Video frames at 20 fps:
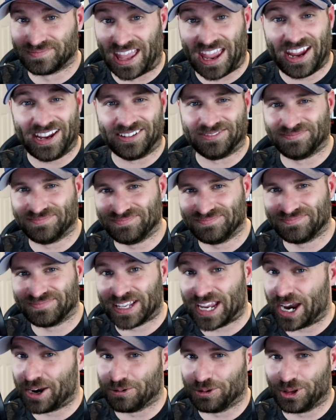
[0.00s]
Hey, the
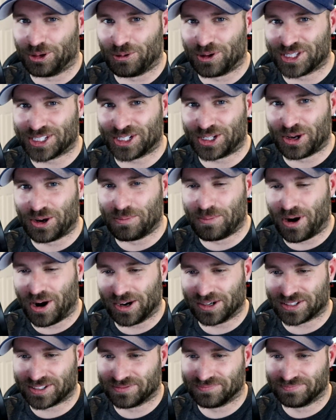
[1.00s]
guy really wants to go to
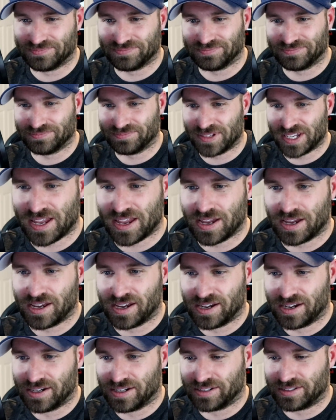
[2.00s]
Mars
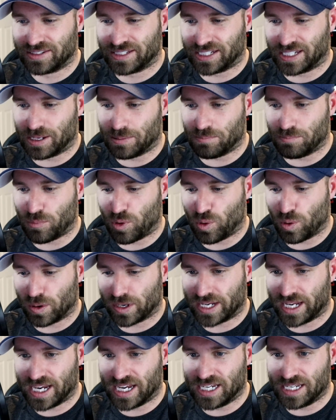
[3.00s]
to get more
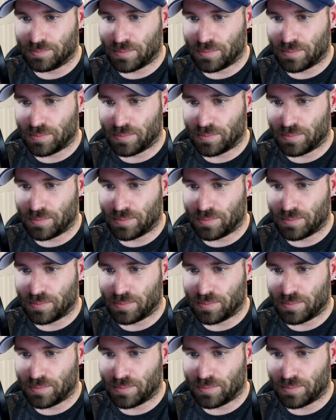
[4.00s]
candy